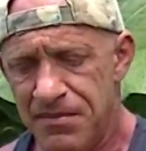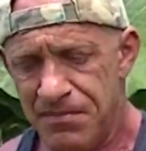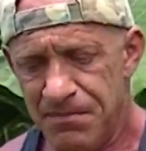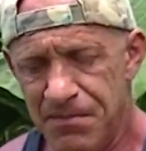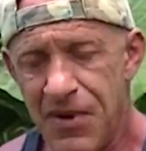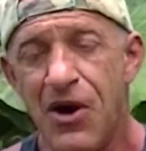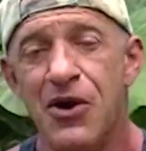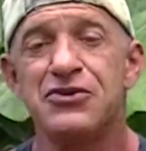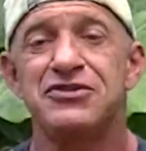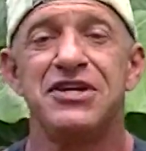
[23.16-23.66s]

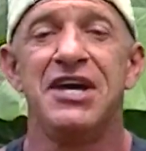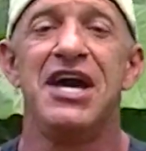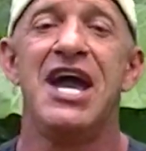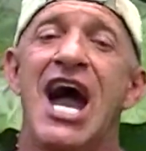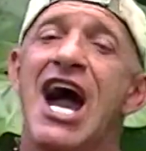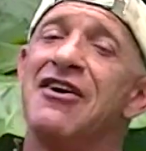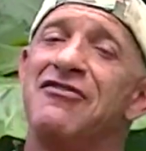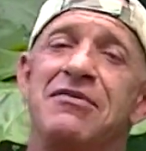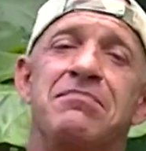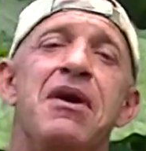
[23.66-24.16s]
Mostly
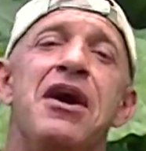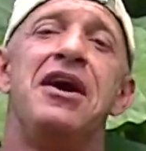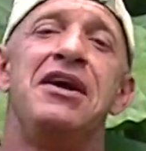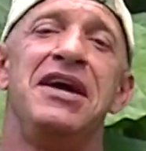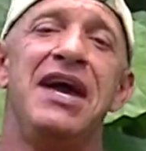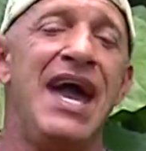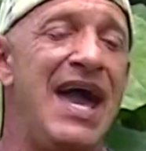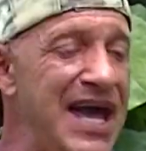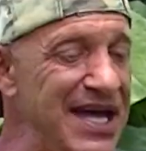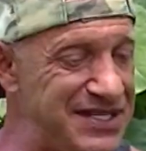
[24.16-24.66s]
everybody
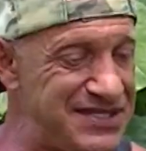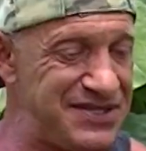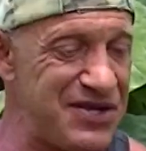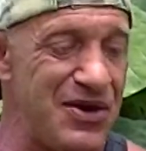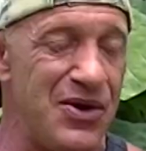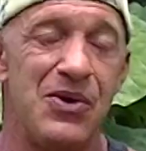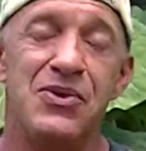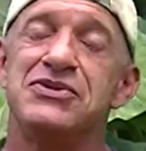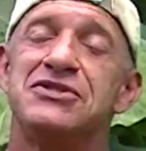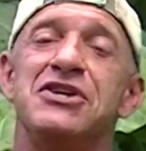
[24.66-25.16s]
hates
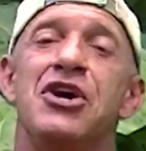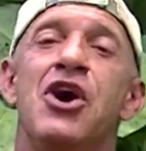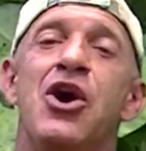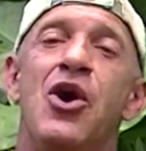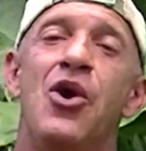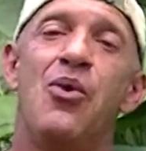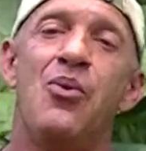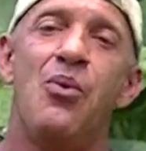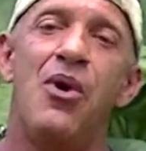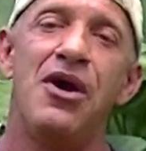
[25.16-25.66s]
those,
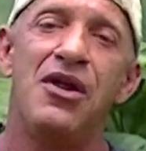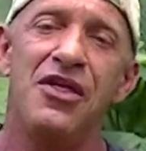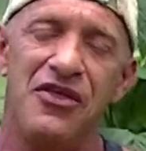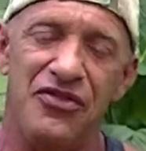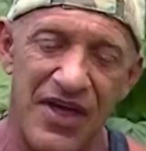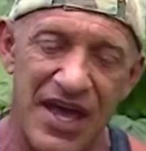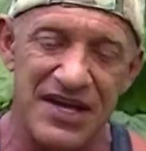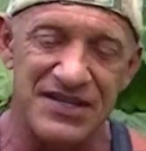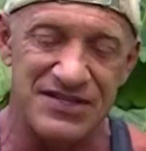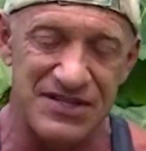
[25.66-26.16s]
so one of the
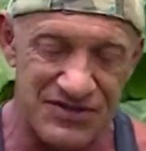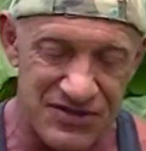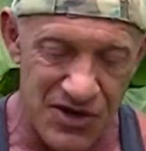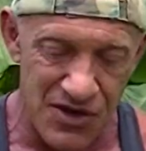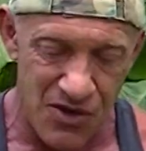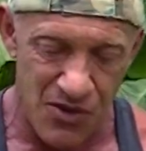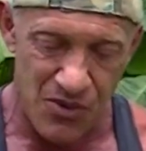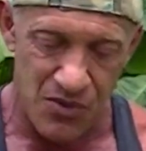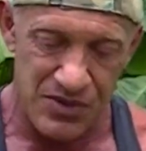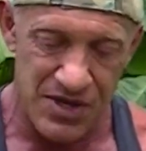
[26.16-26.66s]
things to
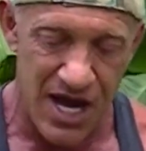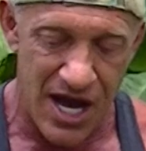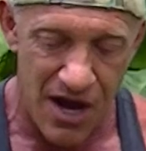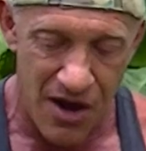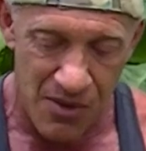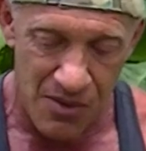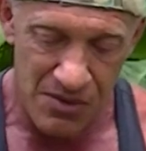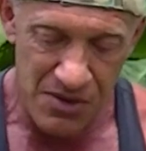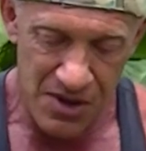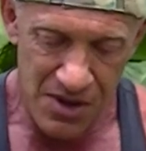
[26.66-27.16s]
do.
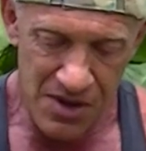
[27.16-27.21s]
Now,